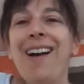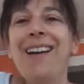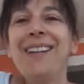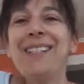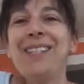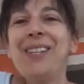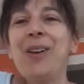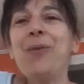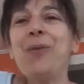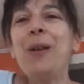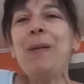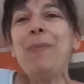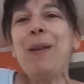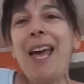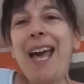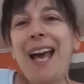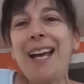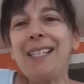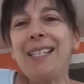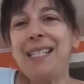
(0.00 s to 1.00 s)
So we
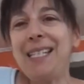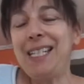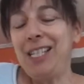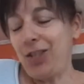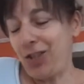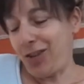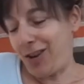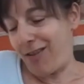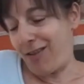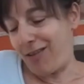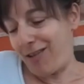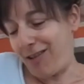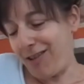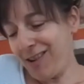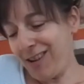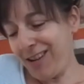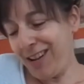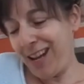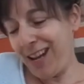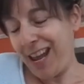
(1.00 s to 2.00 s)
passed each other
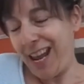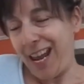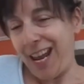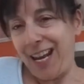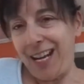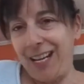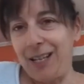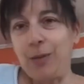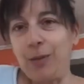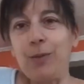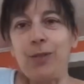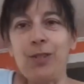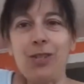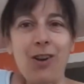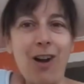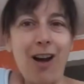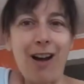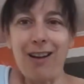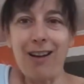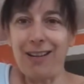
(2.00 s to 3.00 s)
and it was
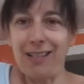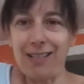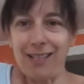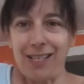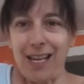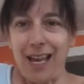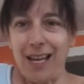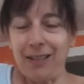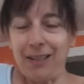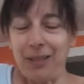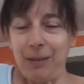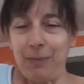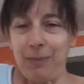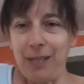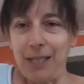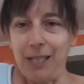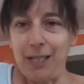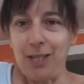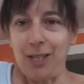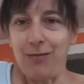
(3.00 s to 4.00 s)
not exactly
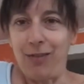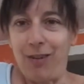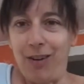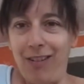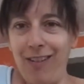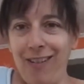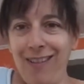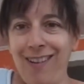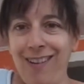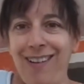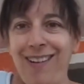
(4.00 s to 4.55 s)
peaceful.